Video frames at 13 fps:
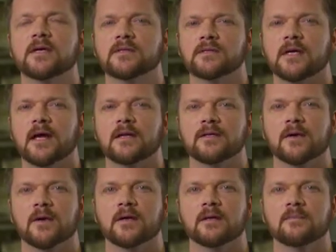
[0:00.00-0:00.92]
inside a
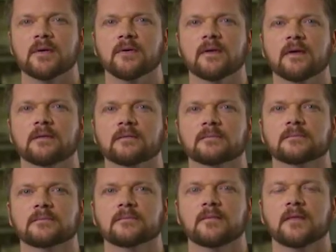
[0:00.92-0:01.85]
darkened building.
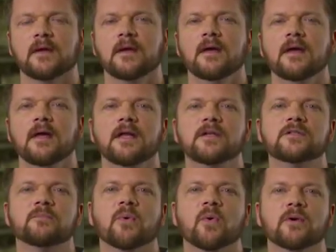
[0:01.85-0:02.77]
It is
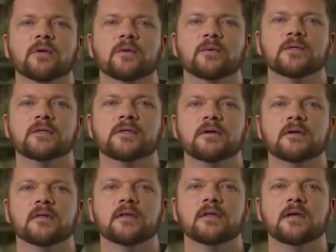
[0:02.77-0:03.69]
important to
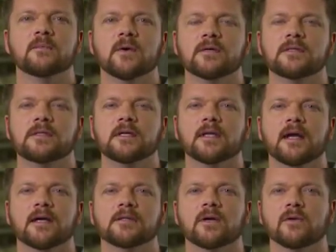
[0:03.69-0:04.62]
ensure that the emergency
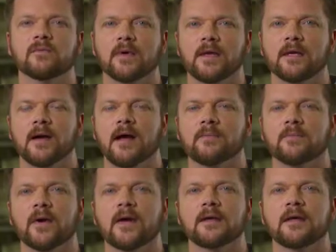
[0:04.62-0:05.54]
lights are ready to
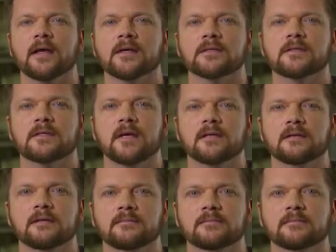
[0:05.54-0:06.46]
operate as intended.